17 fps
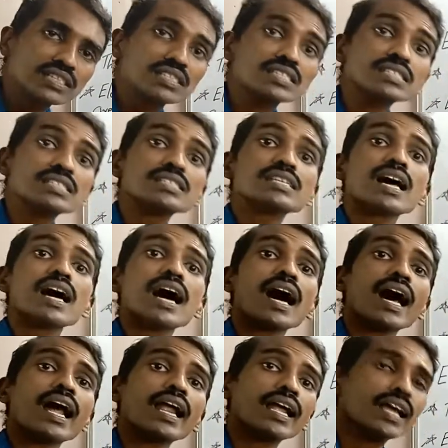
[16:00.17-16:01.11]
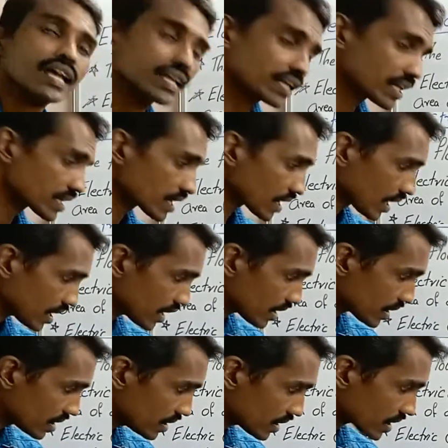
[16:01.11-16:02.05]
in
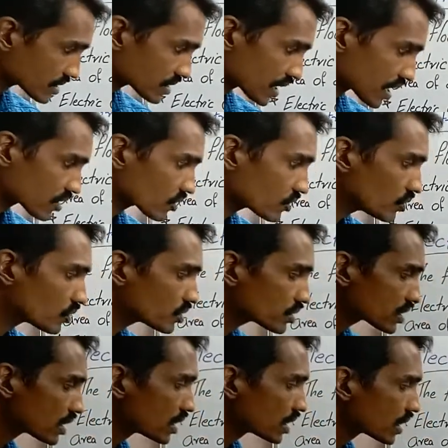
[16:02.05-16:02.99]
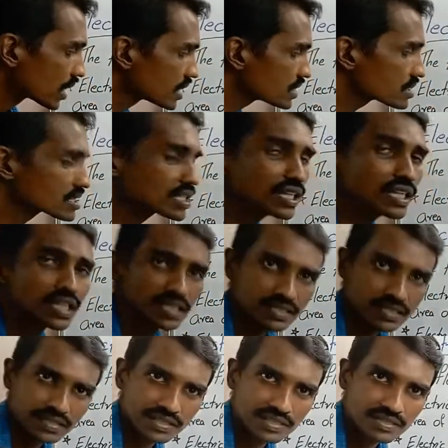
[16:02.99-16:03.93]
a circuit in
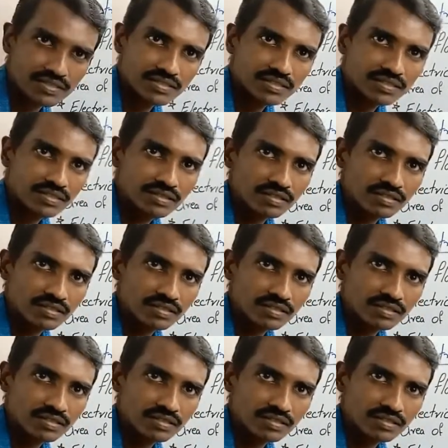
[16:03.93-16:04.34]
series.